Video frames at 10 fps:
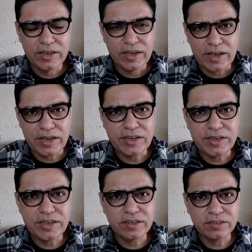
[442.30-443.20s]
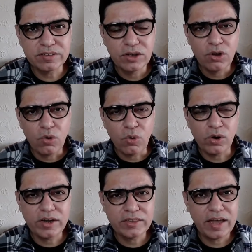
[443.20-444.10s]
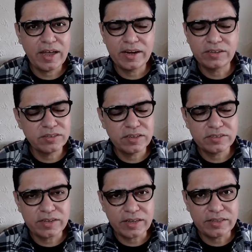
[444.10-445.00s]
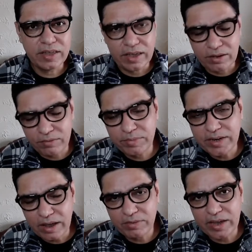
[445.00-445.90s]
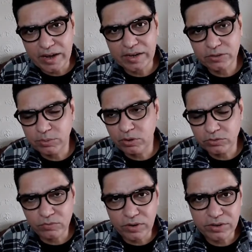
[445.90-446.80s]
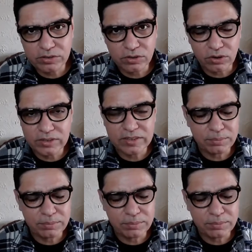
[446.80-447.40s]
in tears, holding the head and says like they have been having headaches because of one reason or the other,